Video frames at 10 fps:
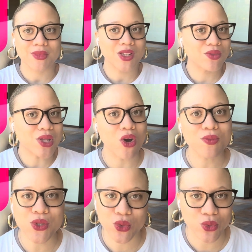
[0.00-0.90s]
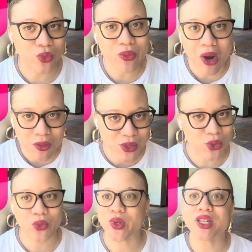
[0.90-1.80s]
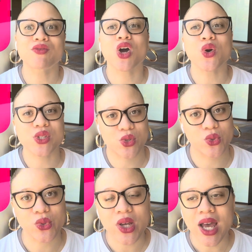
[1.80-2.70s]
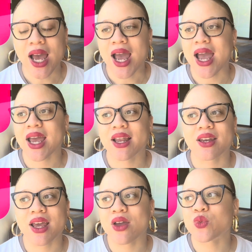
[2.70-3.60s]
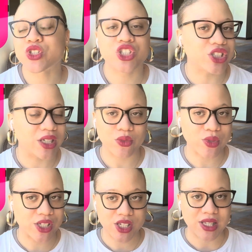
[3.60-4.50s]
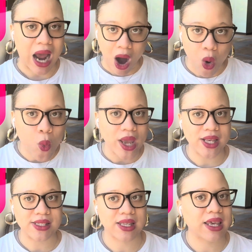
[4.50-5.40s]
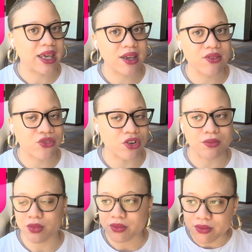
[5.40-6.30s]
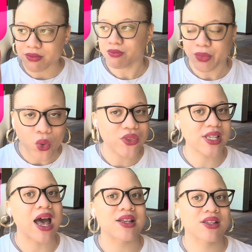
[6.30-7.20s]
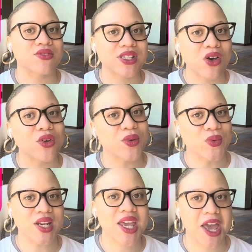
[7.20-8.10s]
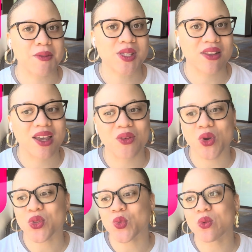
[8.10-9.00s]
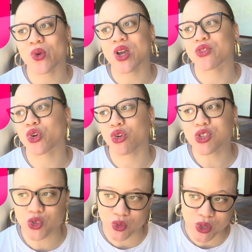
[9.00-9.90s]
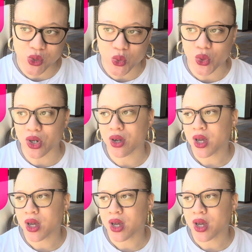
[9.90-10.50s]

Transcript: was homeschooled. We were homeschooled. We didn't even go to school. And it was just always hit from both sides of the token when it came to that, whether we were in the grocery store